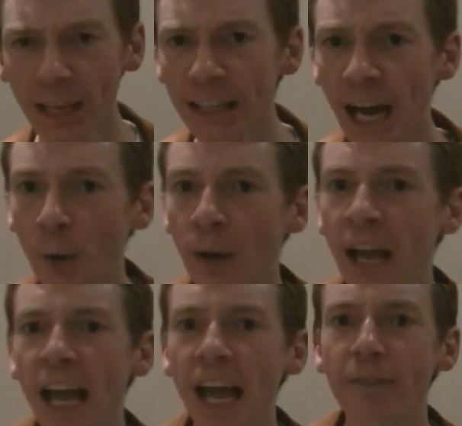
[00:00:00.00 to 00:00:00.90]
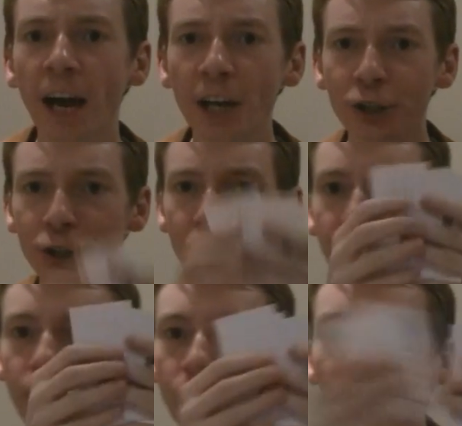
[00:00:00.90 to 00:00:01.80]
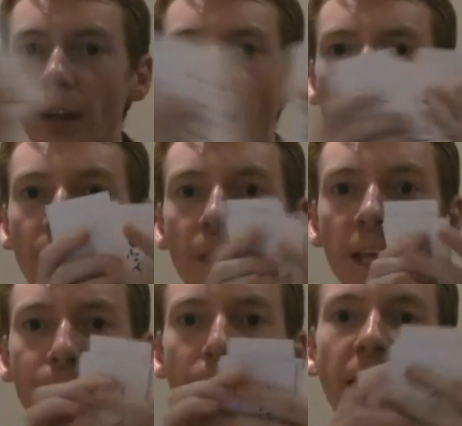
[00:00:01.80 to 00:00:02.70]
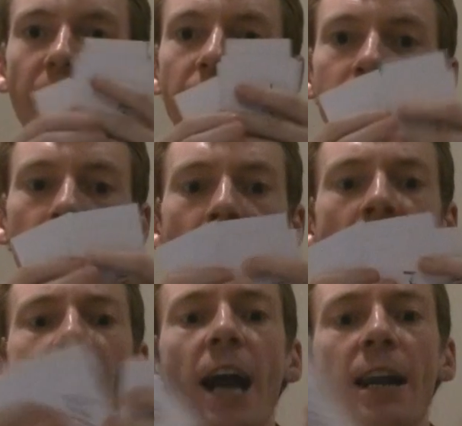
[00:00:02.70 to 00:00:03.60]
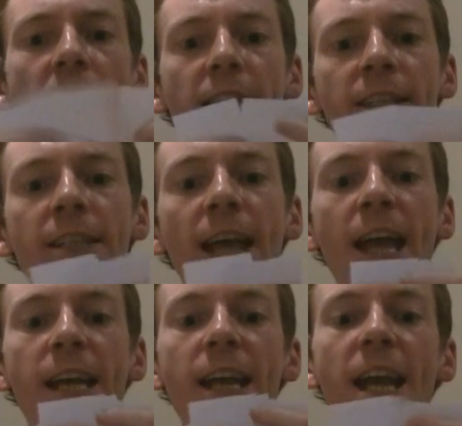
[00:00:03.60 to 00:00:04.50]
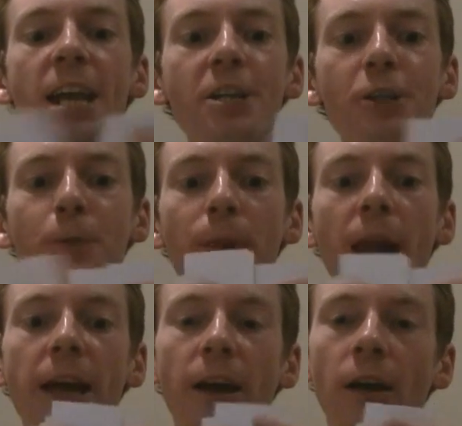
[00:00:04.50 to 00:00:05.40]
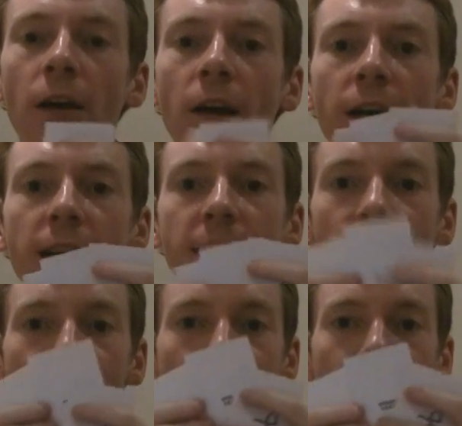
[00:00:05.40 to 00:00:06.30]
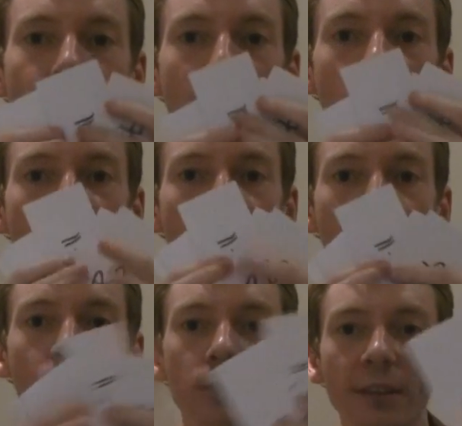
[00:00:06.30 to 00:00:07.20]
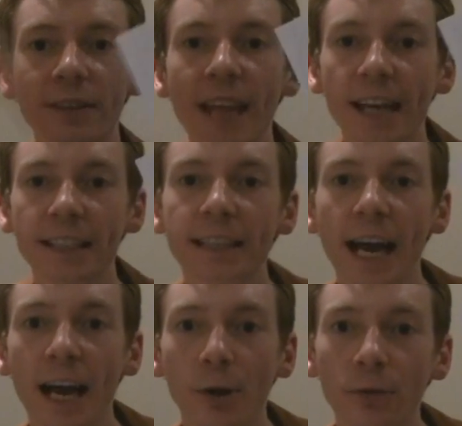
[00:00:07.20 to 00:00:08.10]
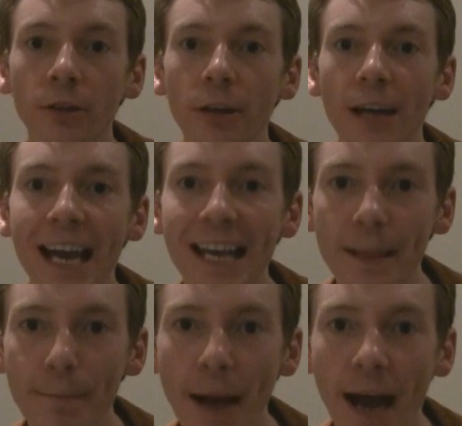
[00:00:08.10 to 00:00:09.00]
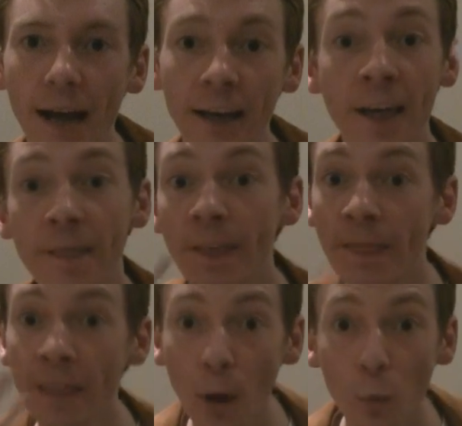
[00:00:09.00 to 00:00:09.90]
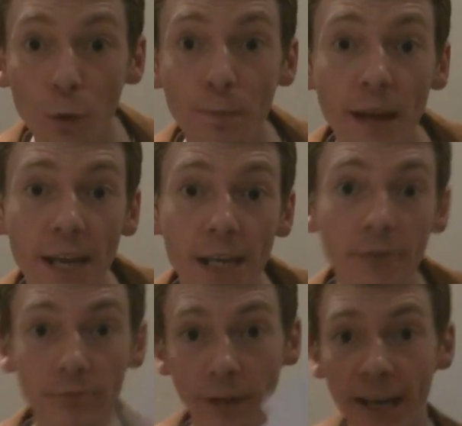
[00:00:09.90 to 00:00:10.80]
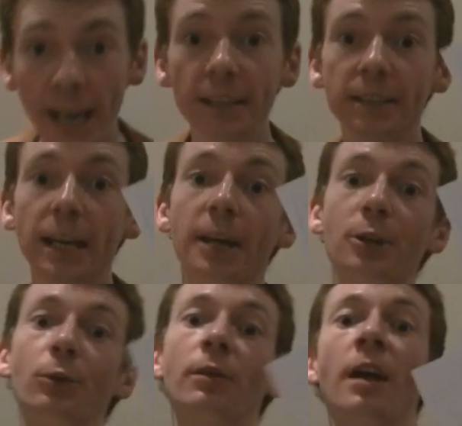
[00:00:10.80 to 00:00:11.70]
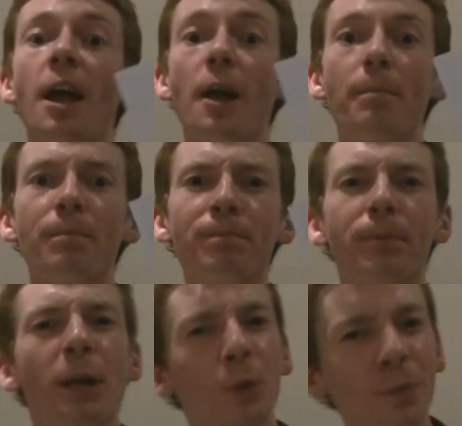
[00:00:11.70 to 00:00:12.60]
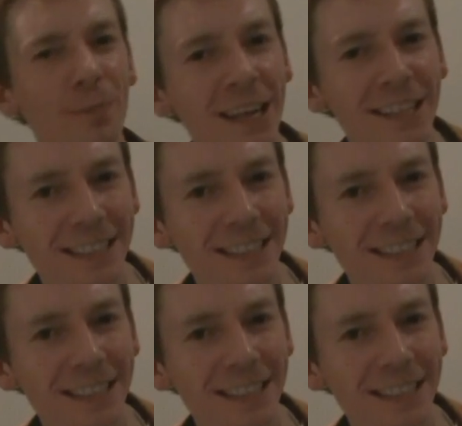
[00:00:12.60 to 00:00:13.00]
Now if I shuffle this pack and let's say each player kills the person who's next down in the pack, then that would be an 8 cycle. But it wouldn't be a